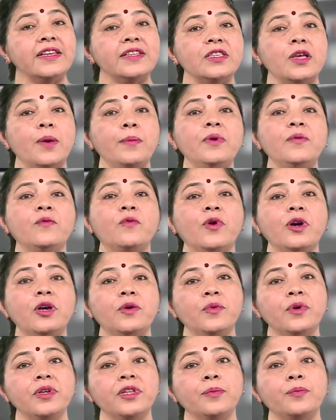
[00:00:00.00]
examine
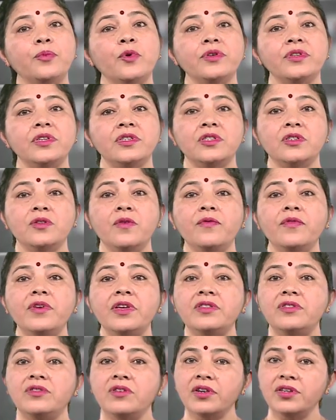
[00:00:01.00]
what were the processes of
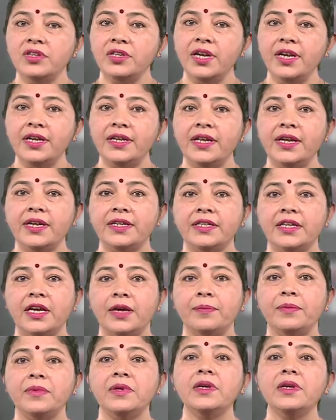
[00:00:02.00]
instruction at that time.